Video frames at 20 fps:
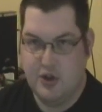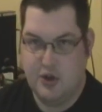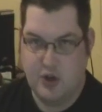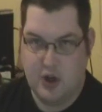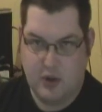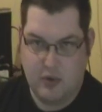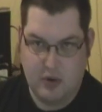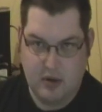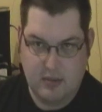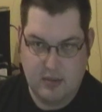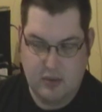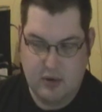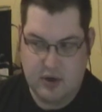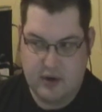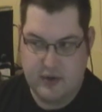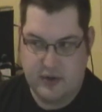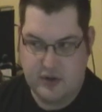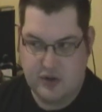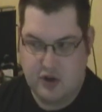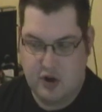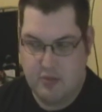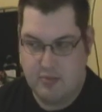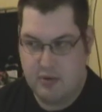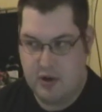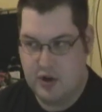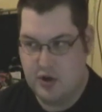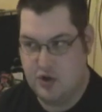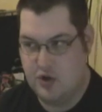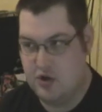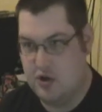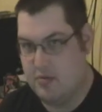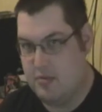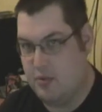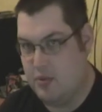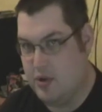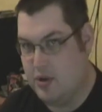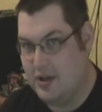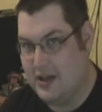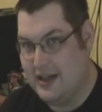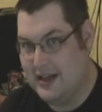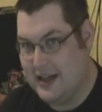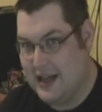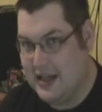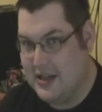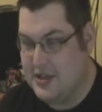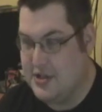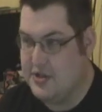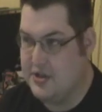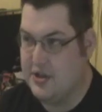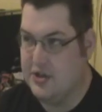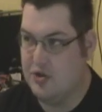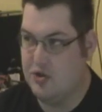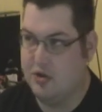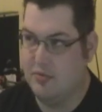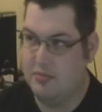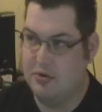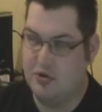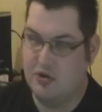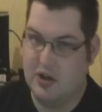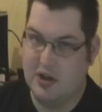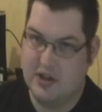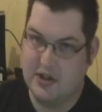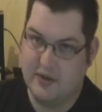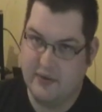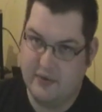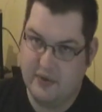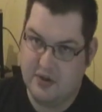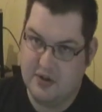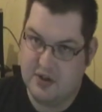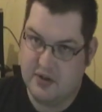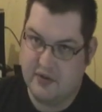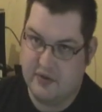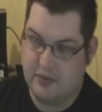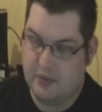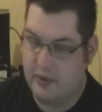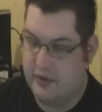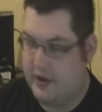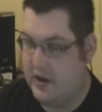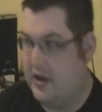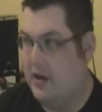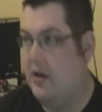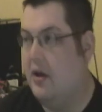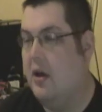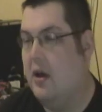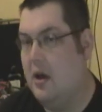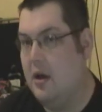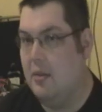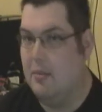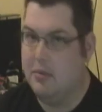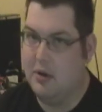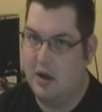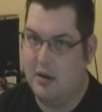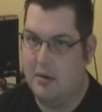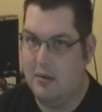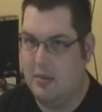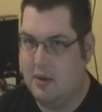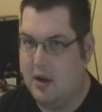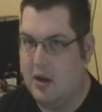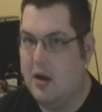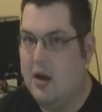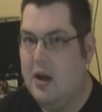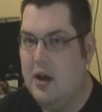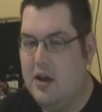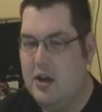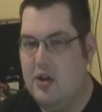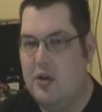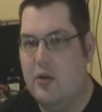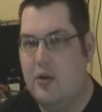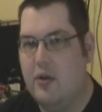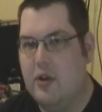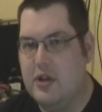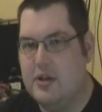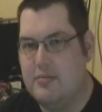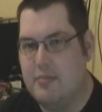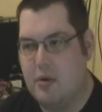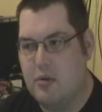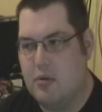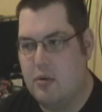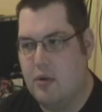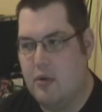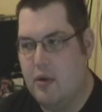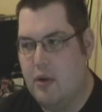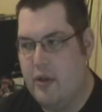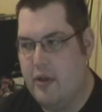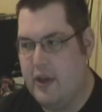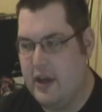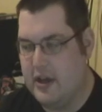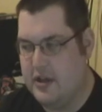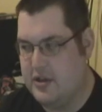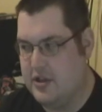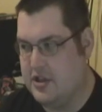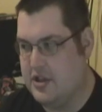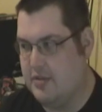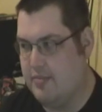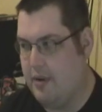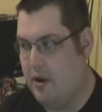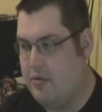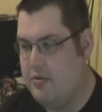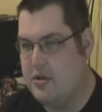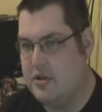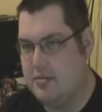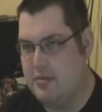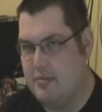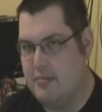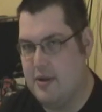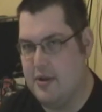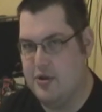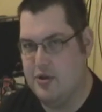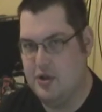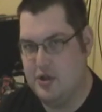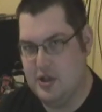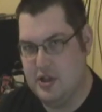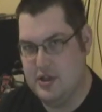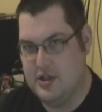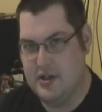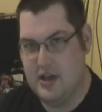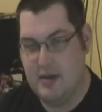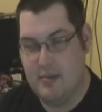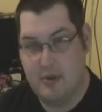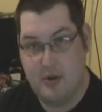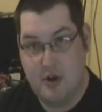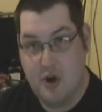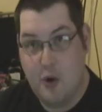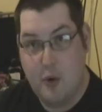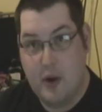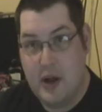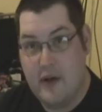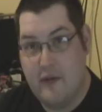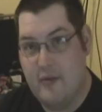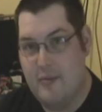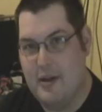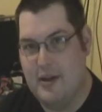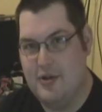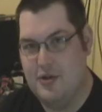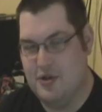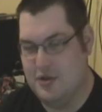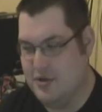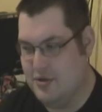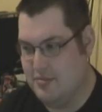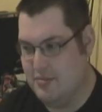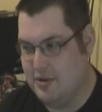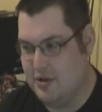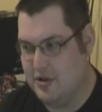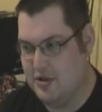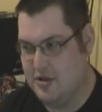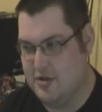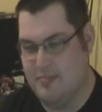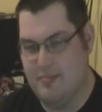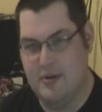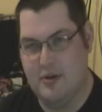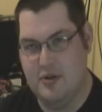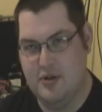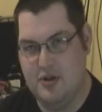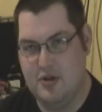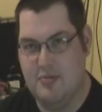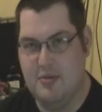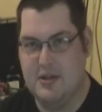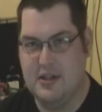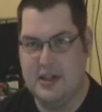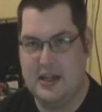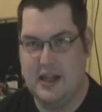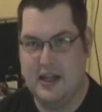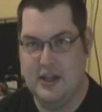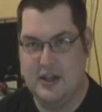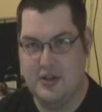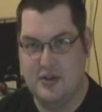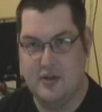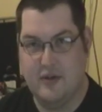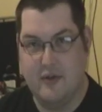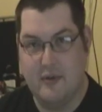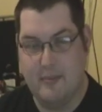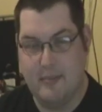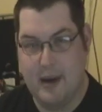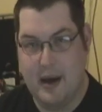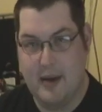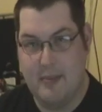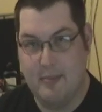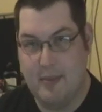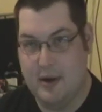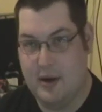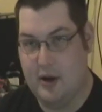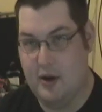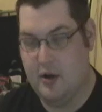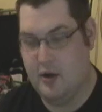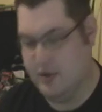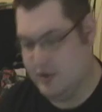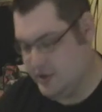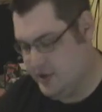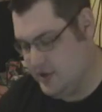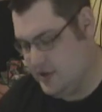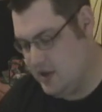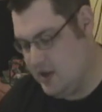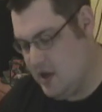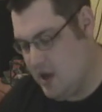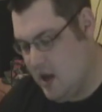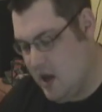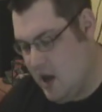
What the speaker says: Should I really be working with this corporation? Should I be working against it? Should I be trying to subvert it from within? Blah blah blah. You know, all those moral things that are supposed to be mentioned in SLA, but no one ever mentions them because they're too busy killing stuff and buying bigger guns.